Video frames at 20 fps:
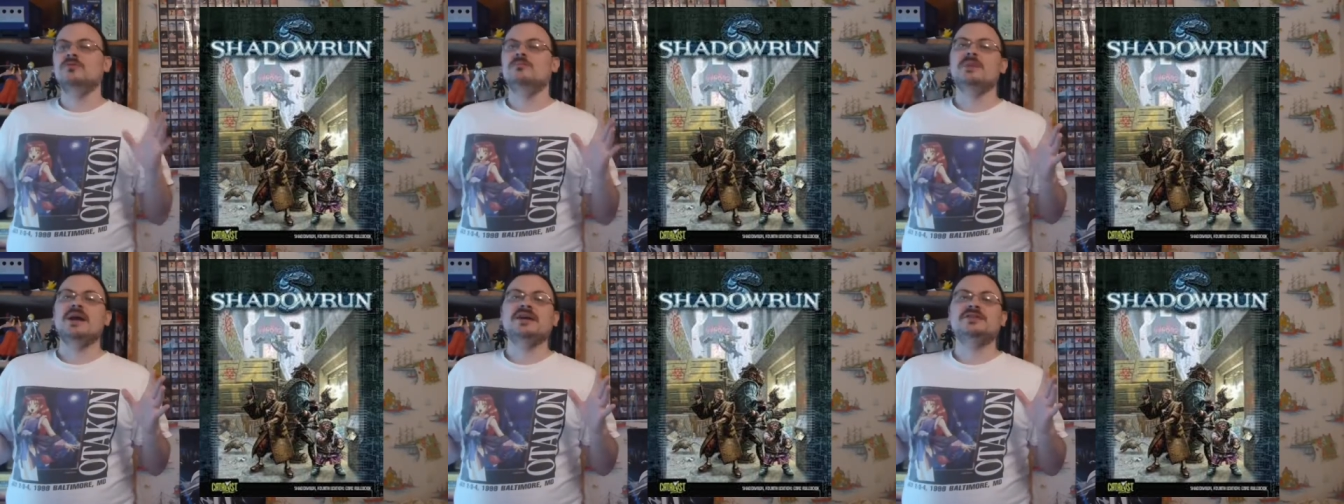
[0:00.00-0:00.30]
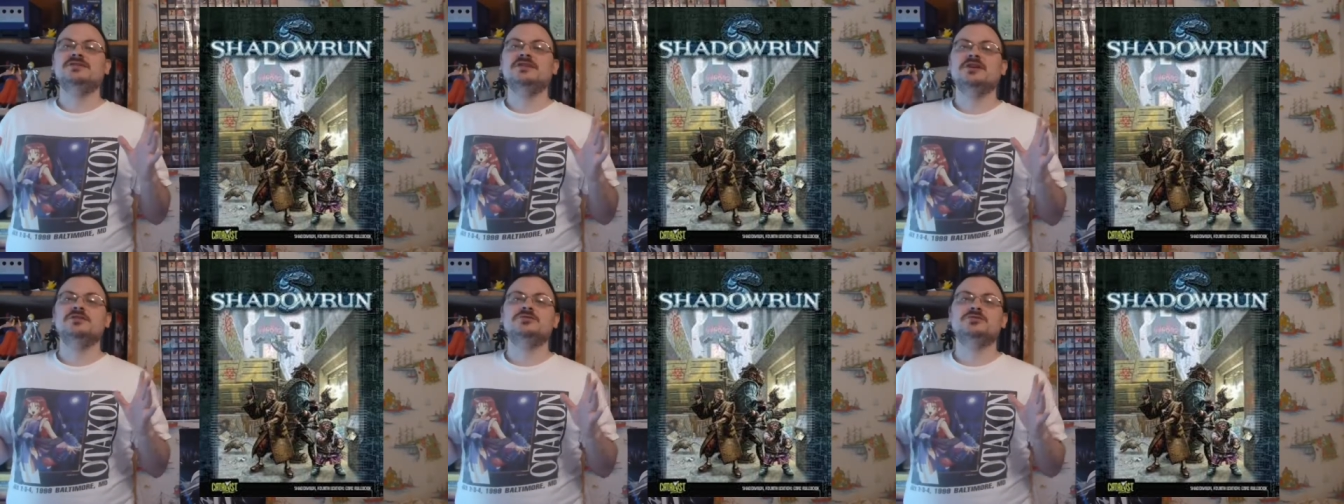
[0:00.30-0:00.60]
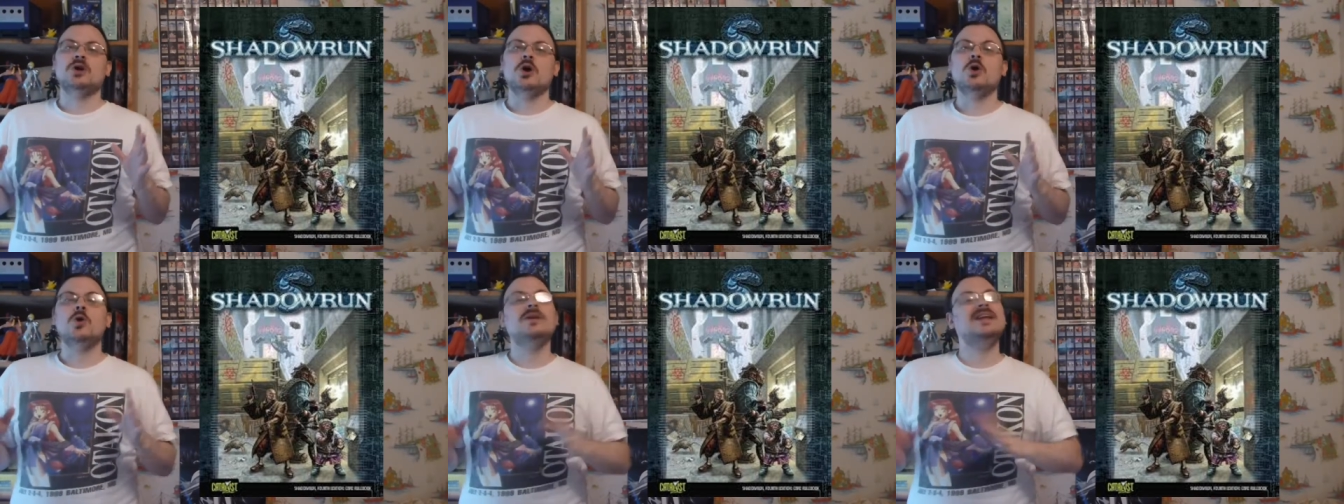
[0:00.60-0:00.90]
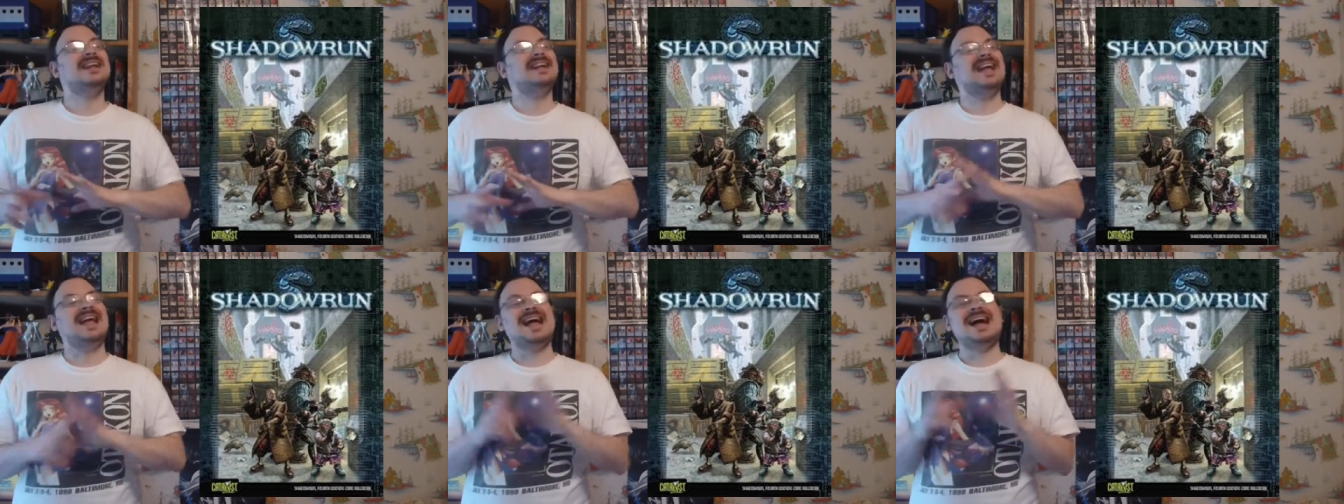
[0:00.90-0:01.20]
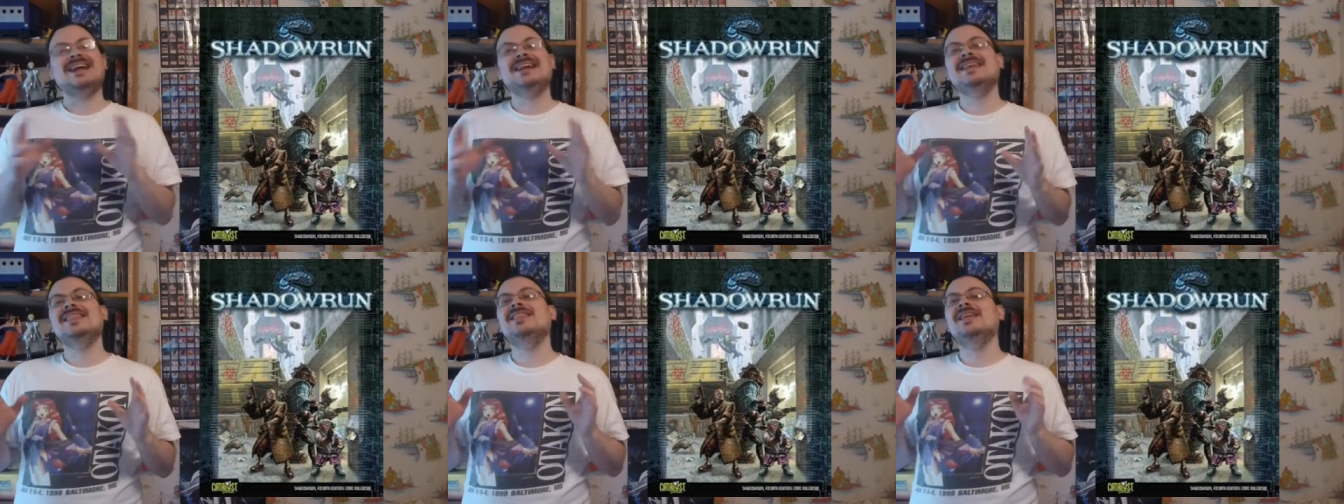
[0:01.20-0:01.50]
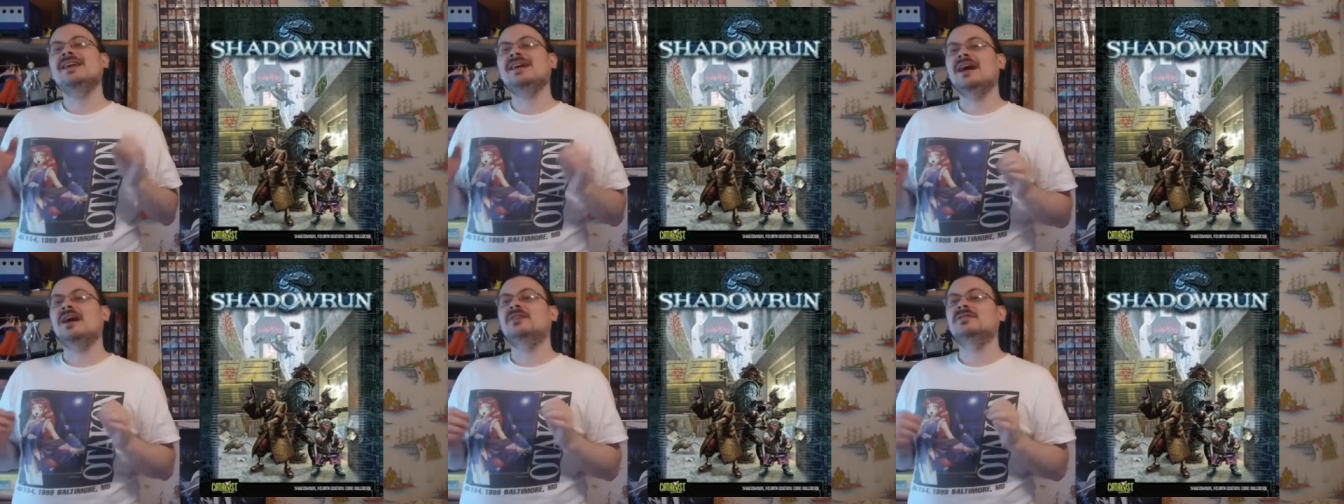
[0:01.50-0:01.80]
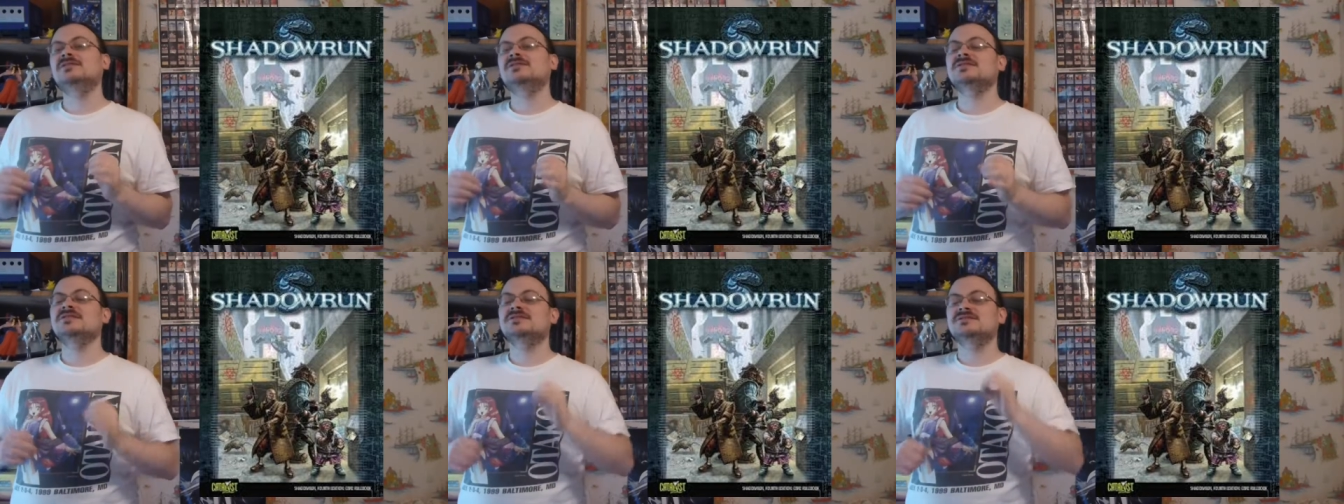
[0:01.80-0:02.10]
basic drone and anything
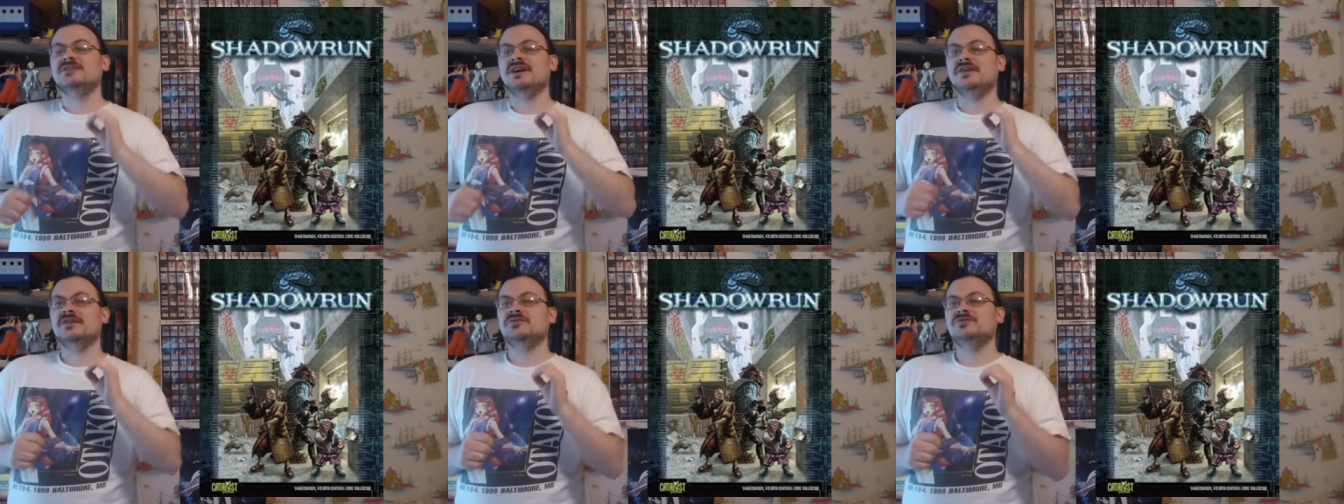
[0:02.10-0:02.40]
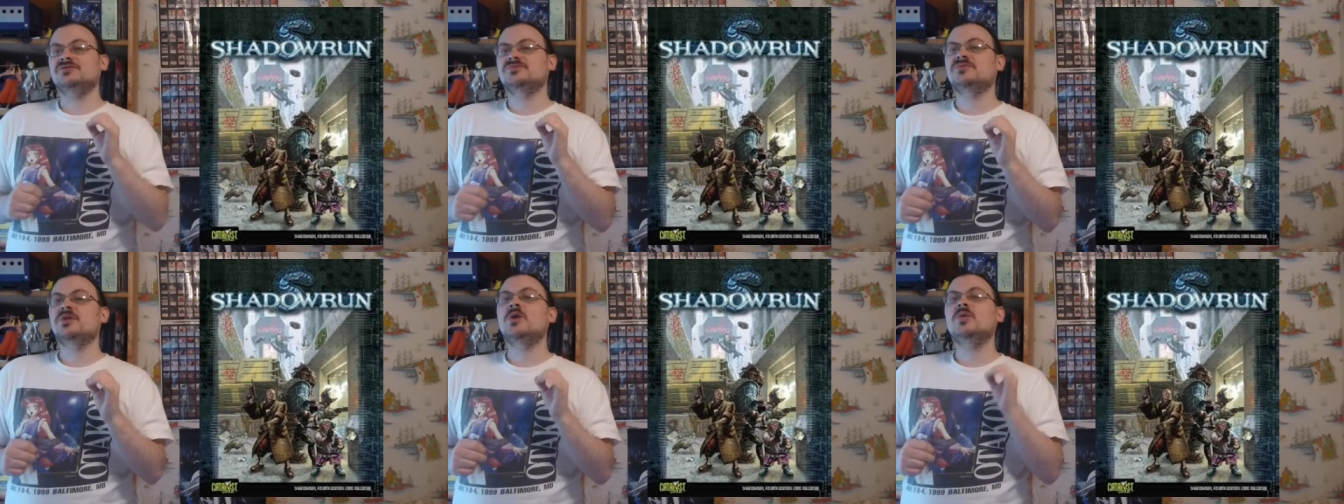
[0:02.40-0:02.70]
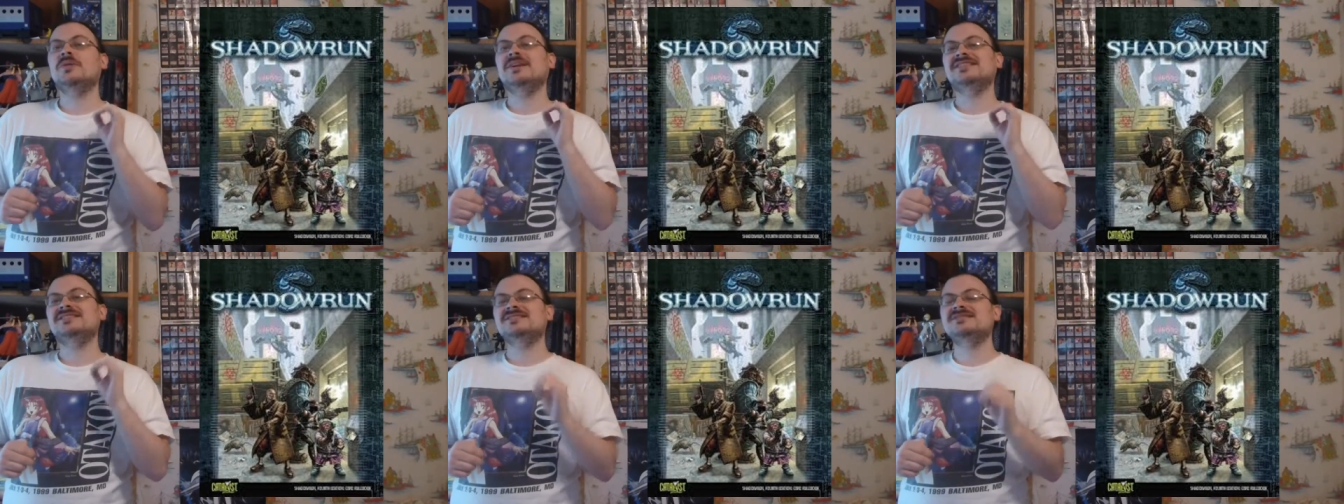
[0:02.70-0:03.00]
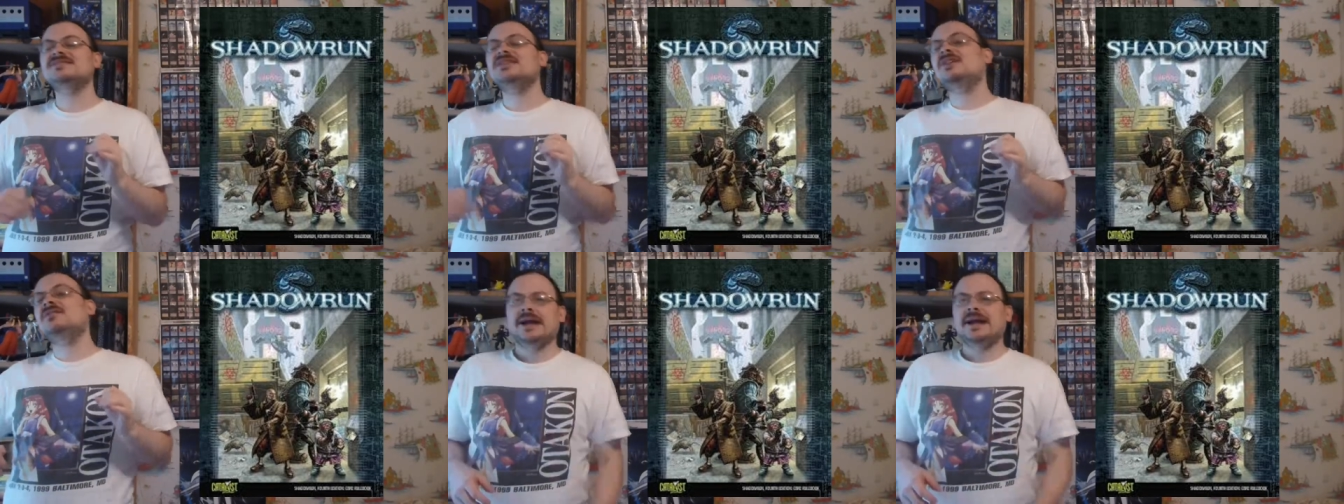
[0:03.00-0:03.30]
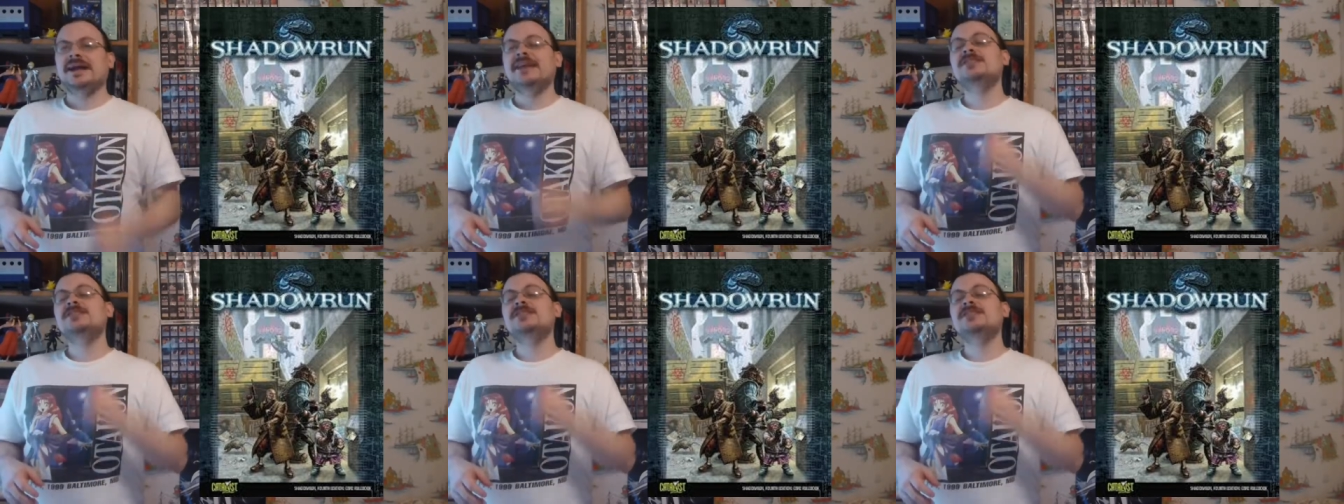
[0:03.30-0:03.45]
else is that a drone itself